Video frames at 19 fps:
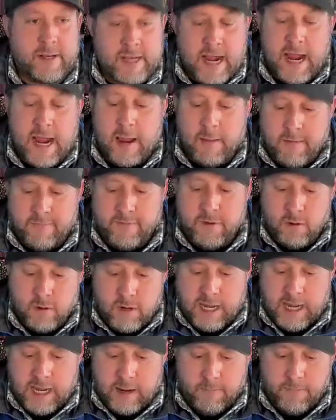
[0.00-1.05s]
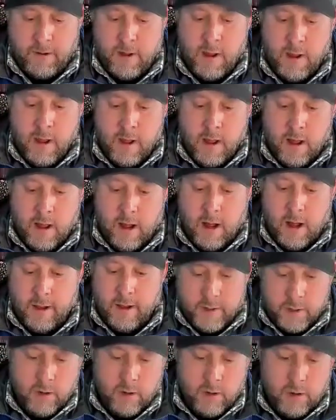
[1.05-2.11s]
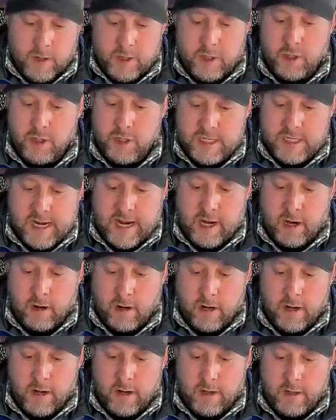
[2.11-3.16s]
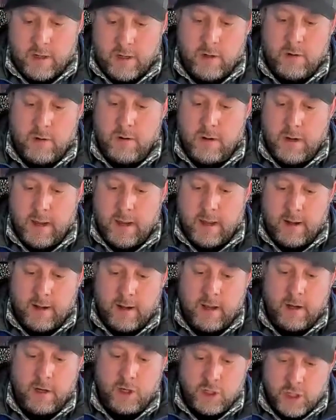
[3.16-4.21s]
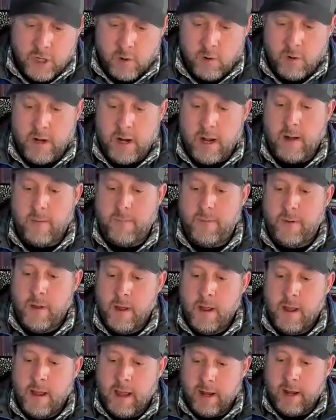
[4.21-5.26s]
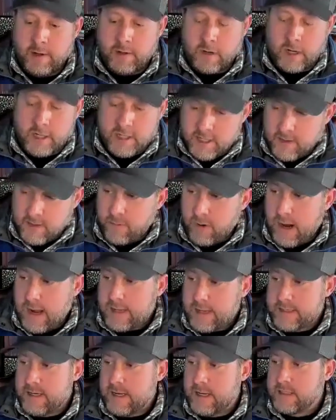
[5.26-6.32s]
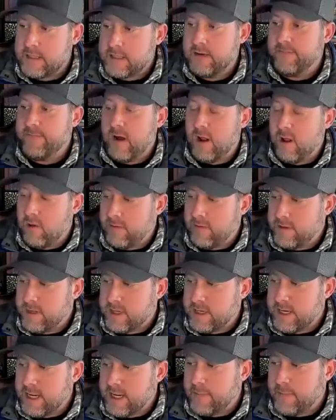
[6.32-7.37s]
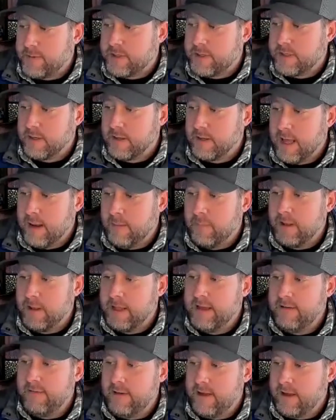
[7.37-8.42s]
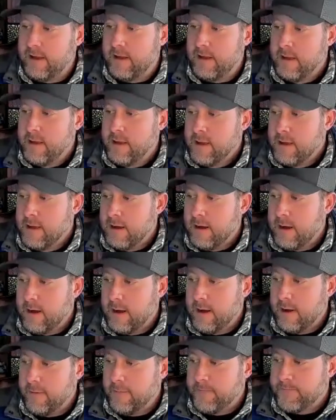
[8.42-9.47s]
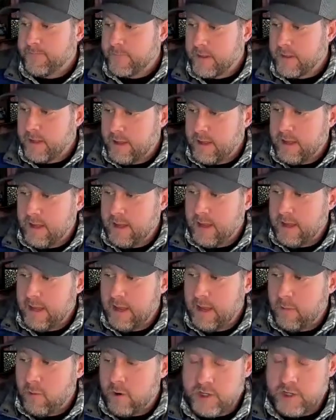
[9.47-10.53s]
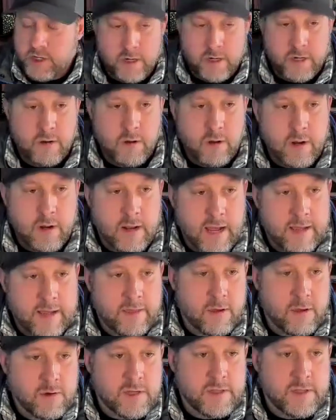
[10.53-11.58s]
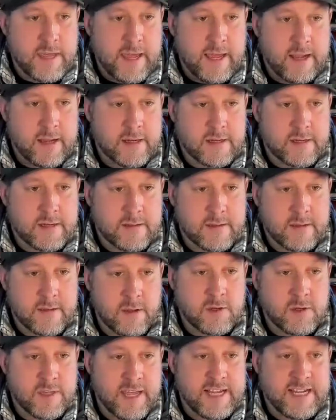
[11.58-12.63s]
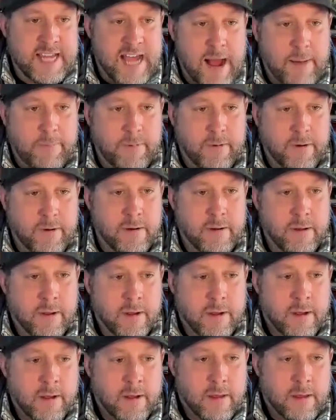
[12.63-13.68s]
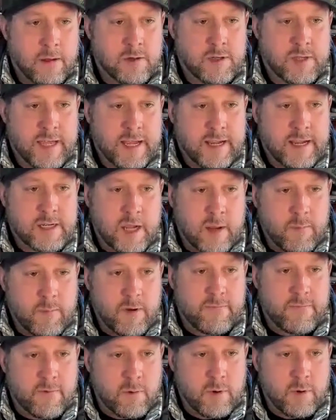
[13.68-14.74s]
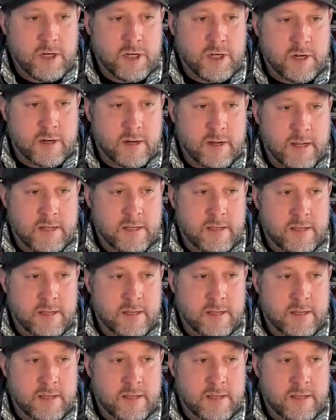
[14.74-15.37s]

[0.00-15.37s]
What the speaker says: a time, if you keep doing what you say you're going to do, and showing up and trusting the process and following the steps and believing uh, in what you're doing, like those things happen. Those things come to fruition.